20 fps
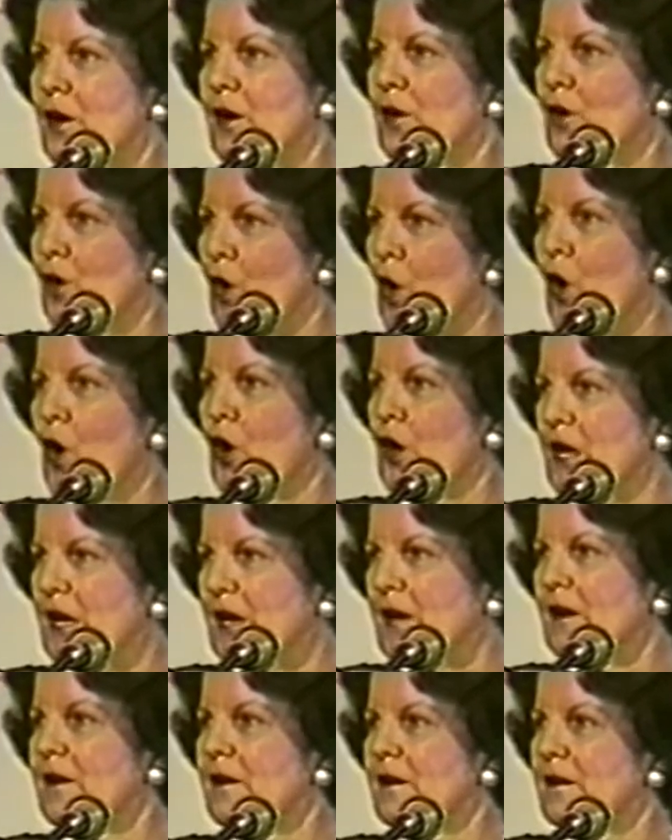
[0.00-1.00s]

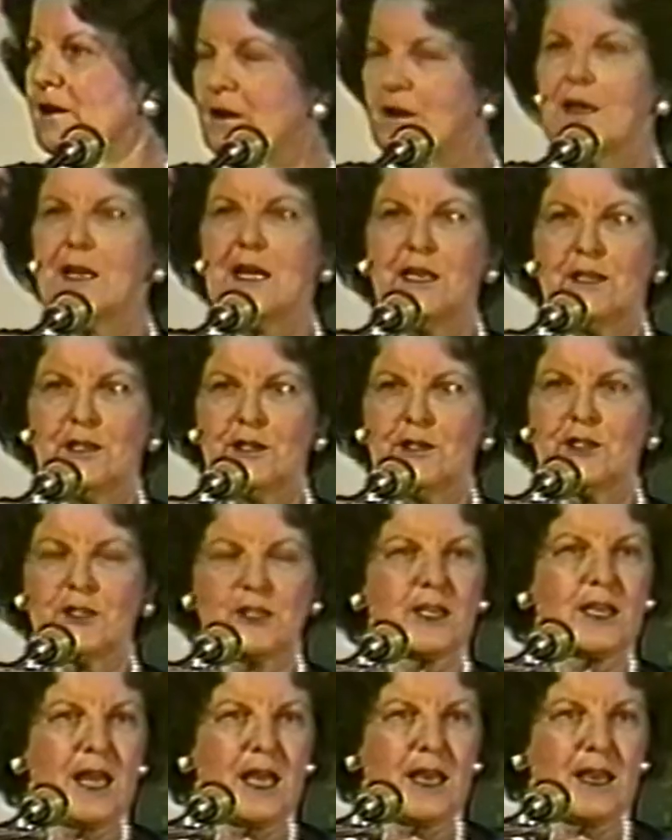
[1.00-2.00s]
calling leaders
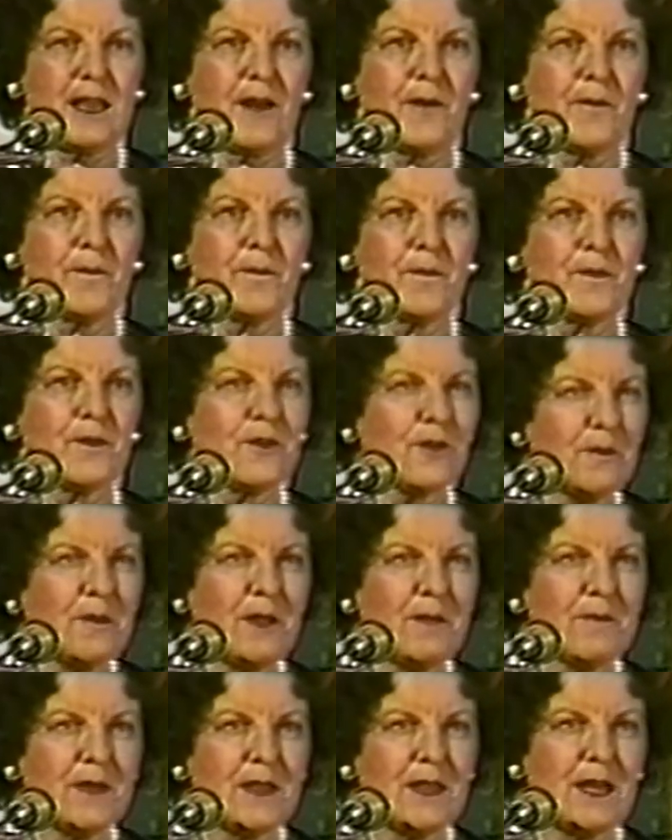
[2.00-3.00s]
together. Do you
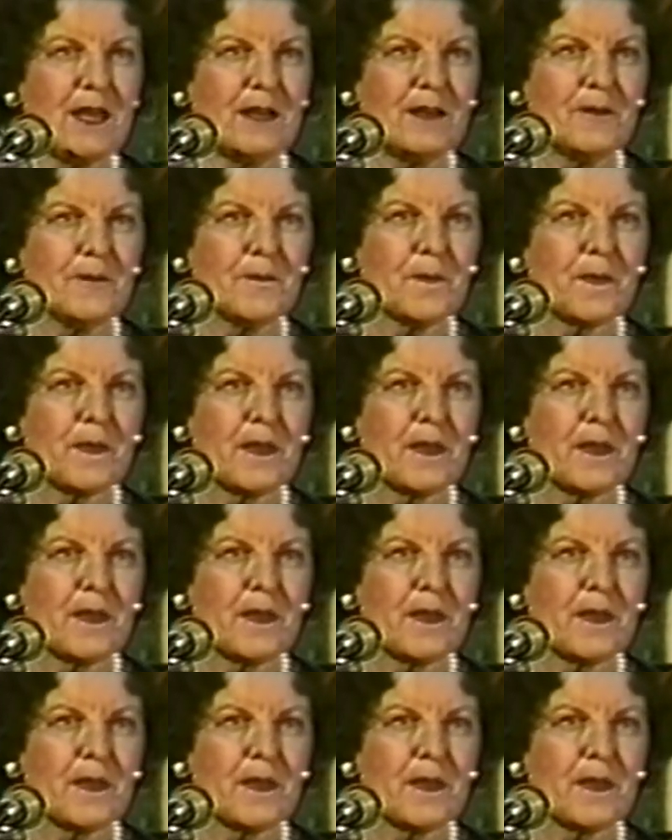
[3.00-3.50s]
remember that?